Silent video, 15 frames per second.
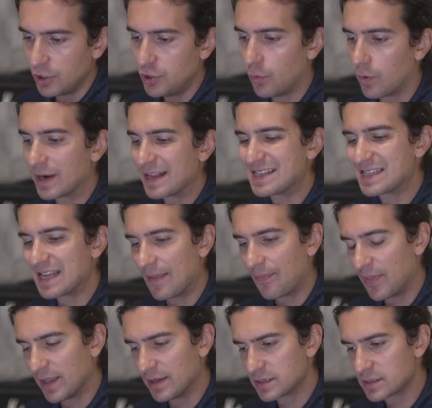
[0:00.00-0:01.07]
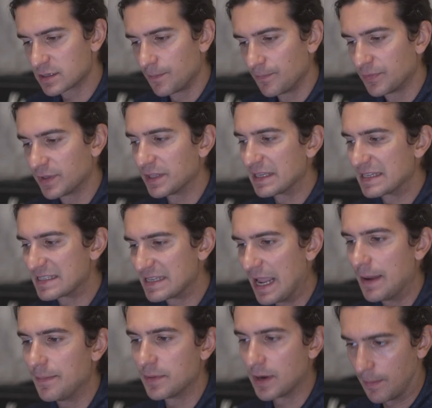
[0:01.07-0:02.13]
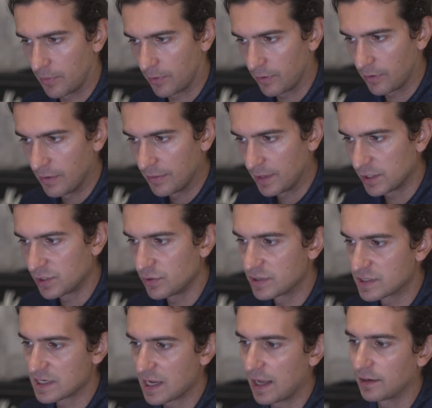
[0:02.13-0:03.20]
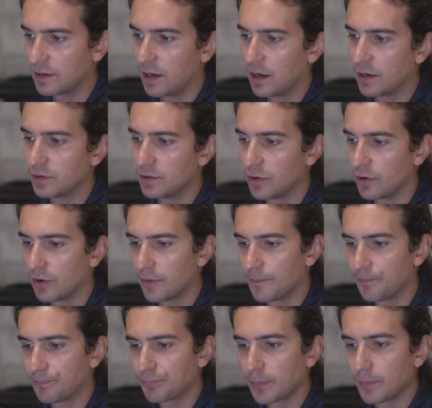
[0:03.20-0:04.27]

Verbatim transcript: You want to set this to the same number that you set under